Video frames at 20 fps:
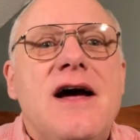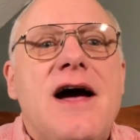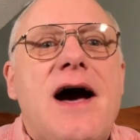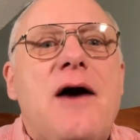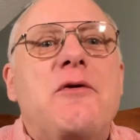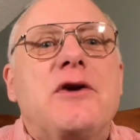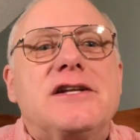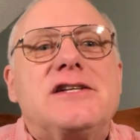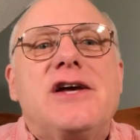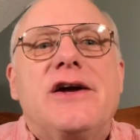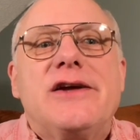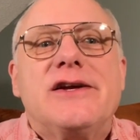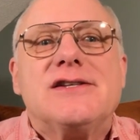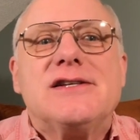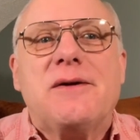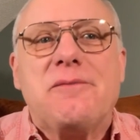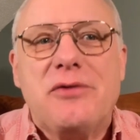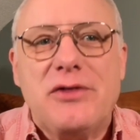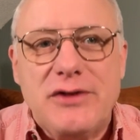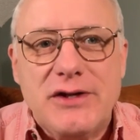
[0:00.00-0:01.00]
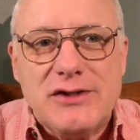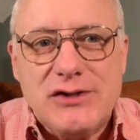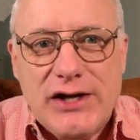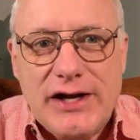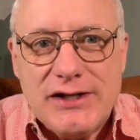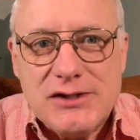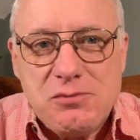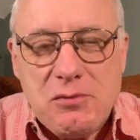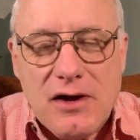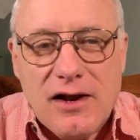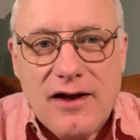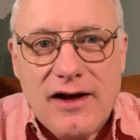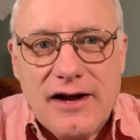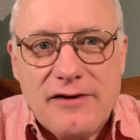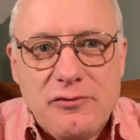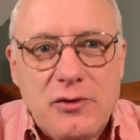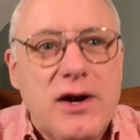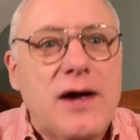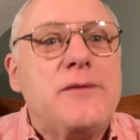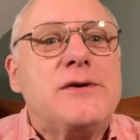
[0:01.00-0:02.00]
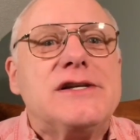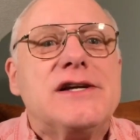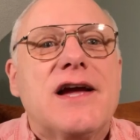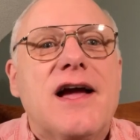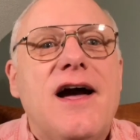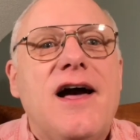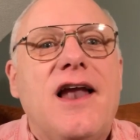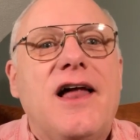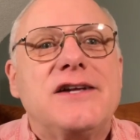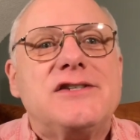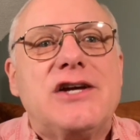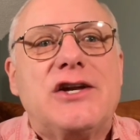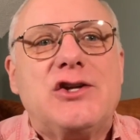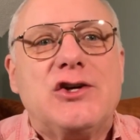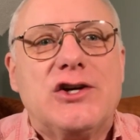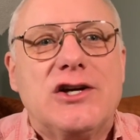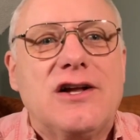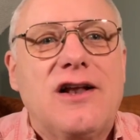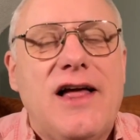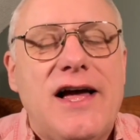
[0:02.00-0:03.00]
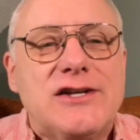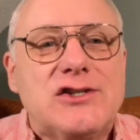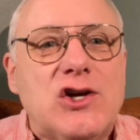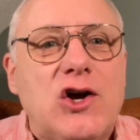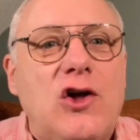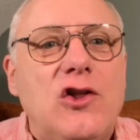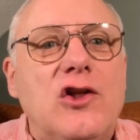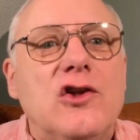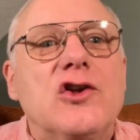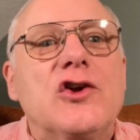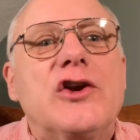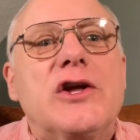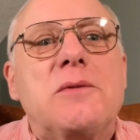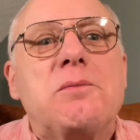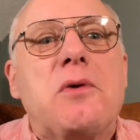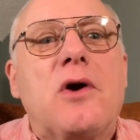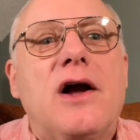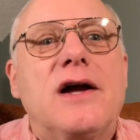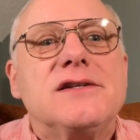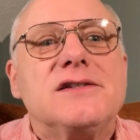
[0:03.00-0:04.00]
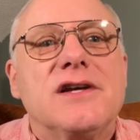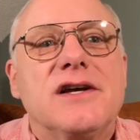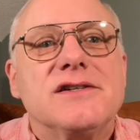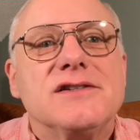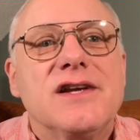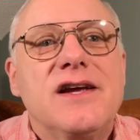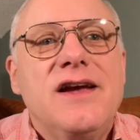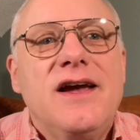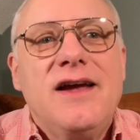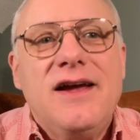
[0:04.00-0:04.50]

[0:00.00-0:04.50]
I want to tell you something that changed my life. When I was in college, I took a class called The Learning Process,